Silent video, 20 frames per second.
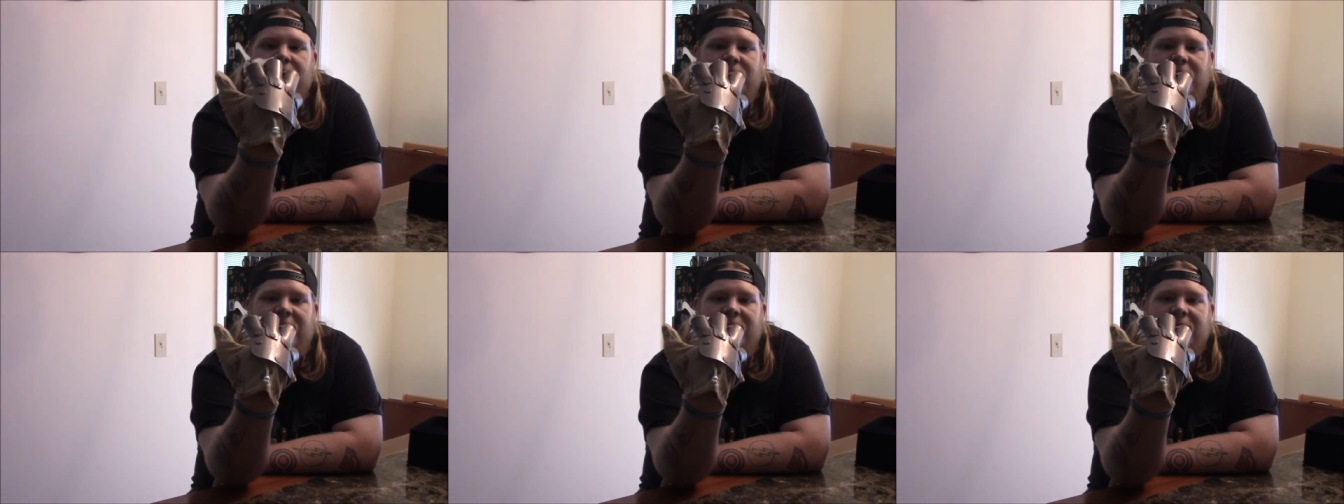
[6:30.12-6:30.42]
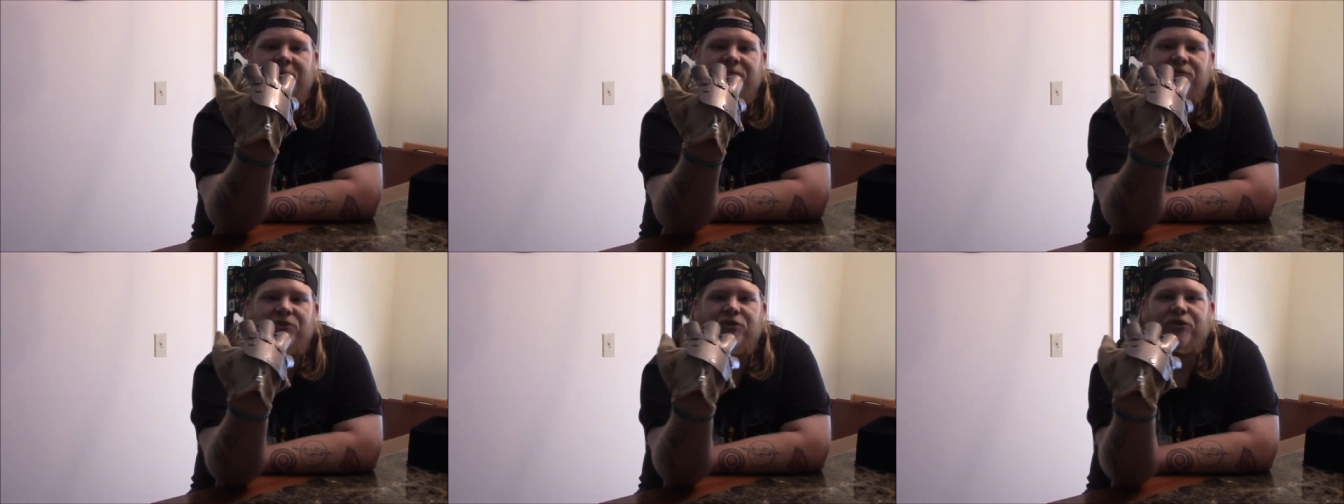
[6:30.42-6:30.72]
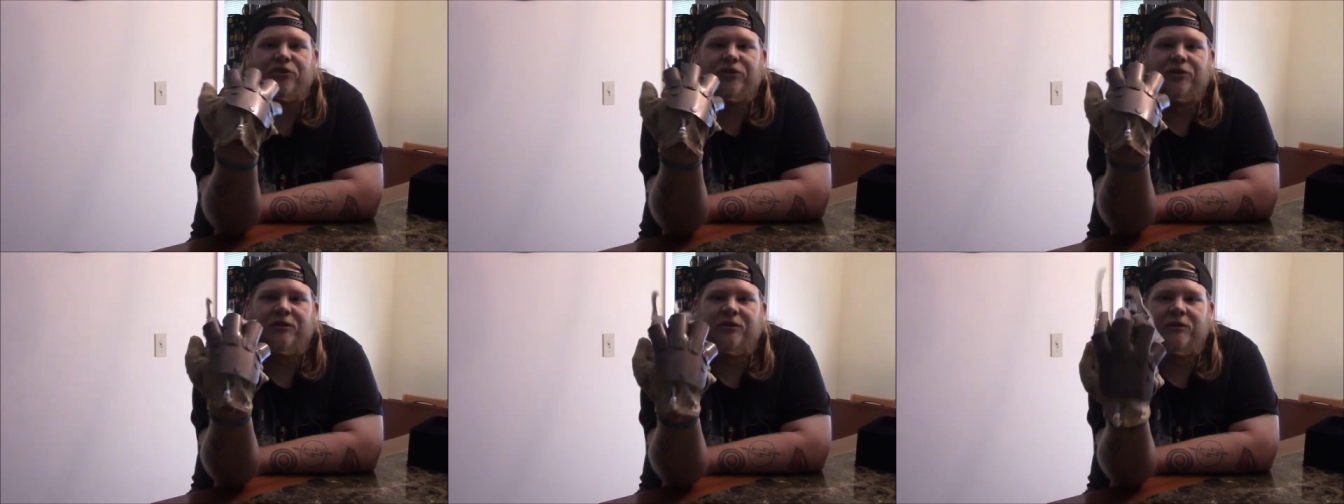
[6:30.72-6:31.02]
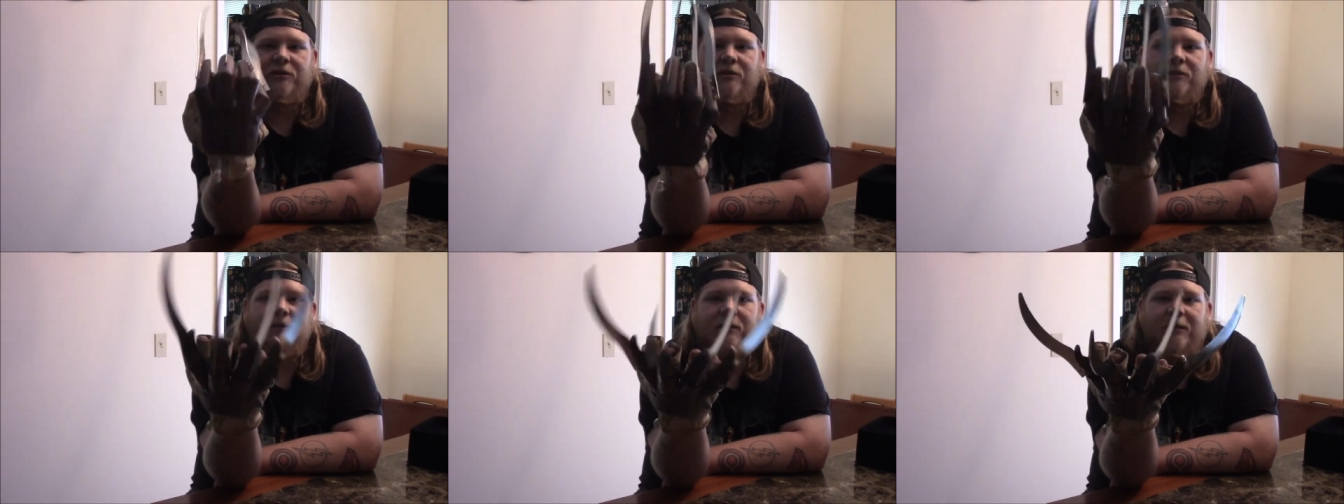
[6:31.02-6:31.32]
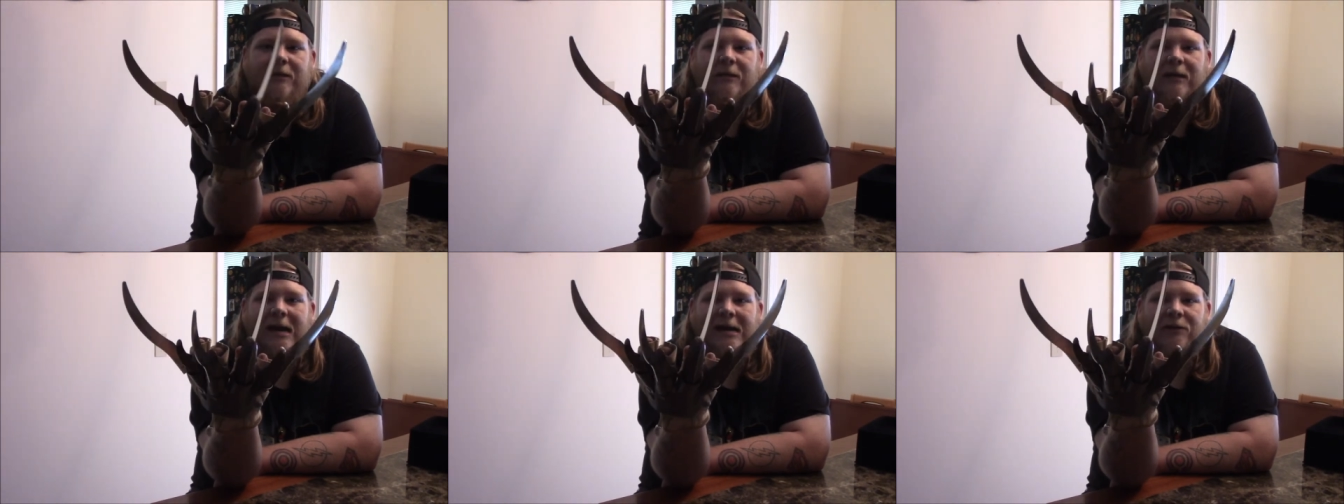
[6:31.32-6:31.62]
NECA version
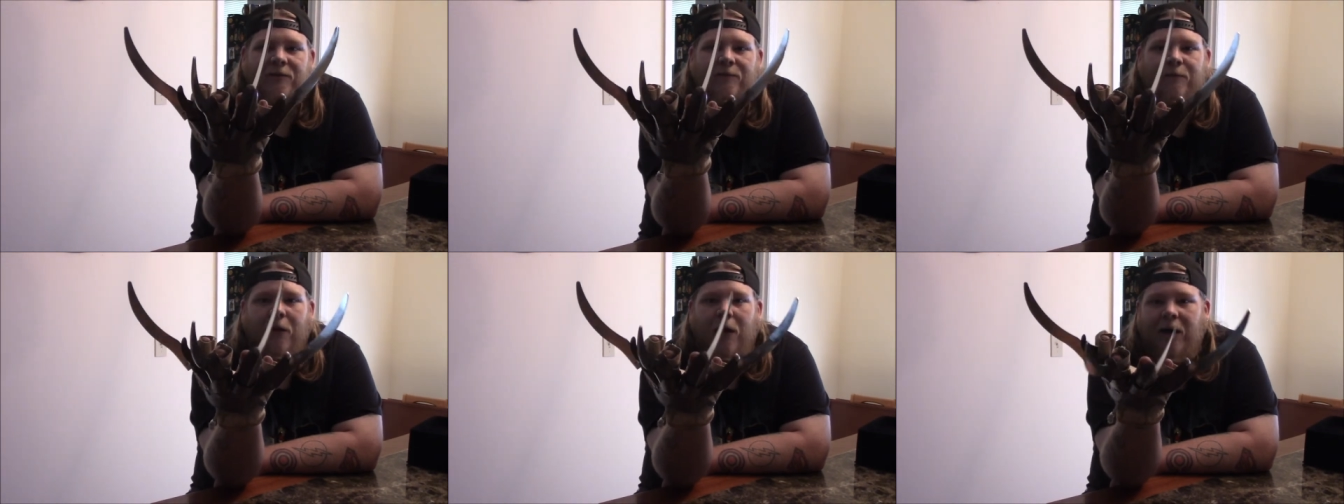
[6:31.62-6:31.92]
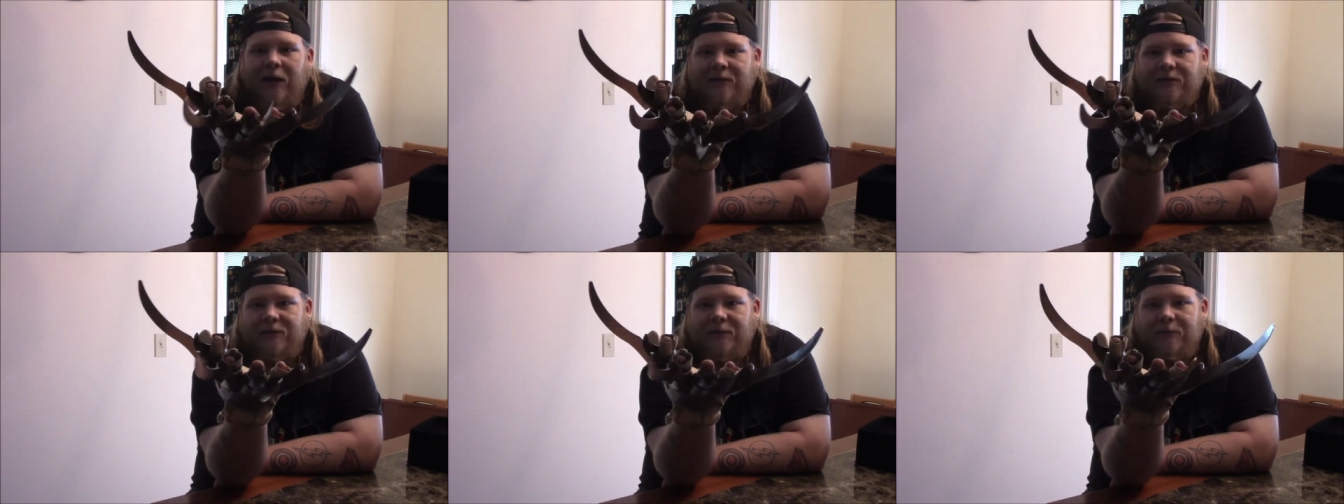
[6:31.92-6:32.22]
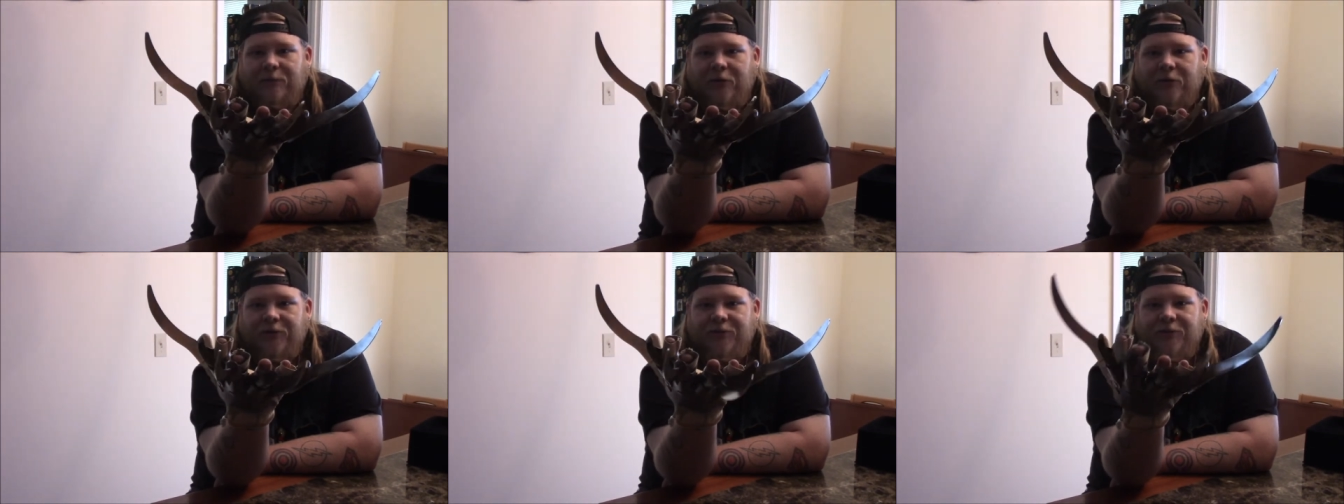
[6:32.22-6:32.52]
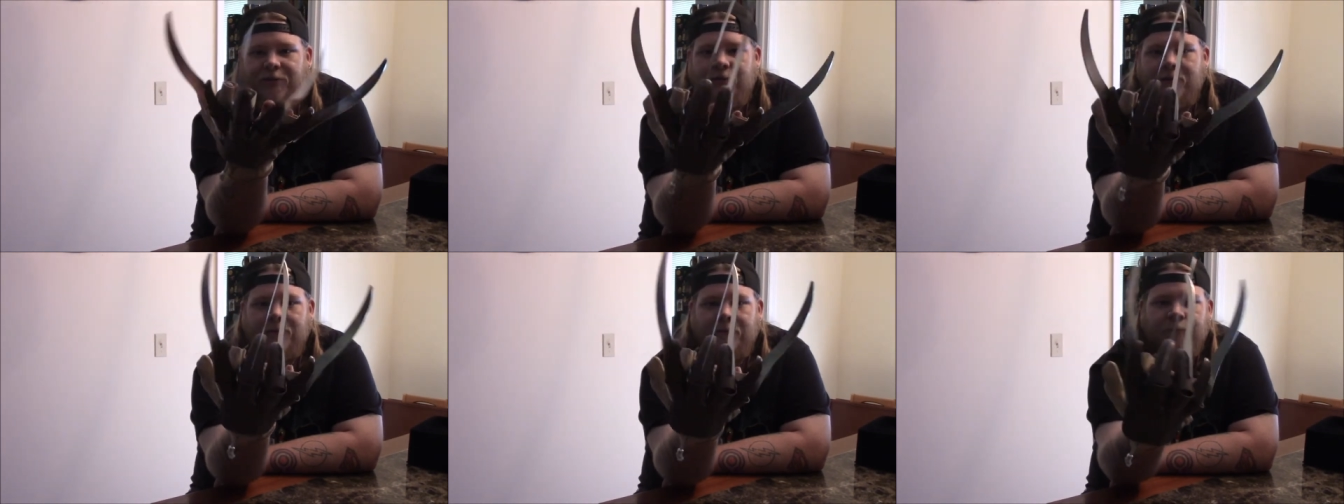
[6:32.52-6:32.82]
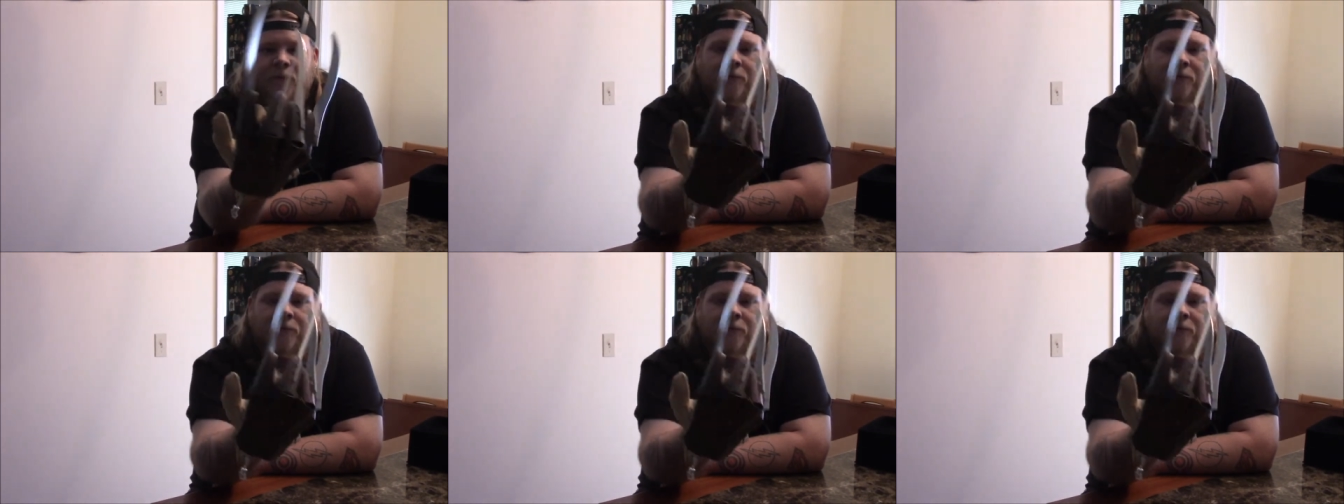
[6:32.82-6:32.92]
out of box in person.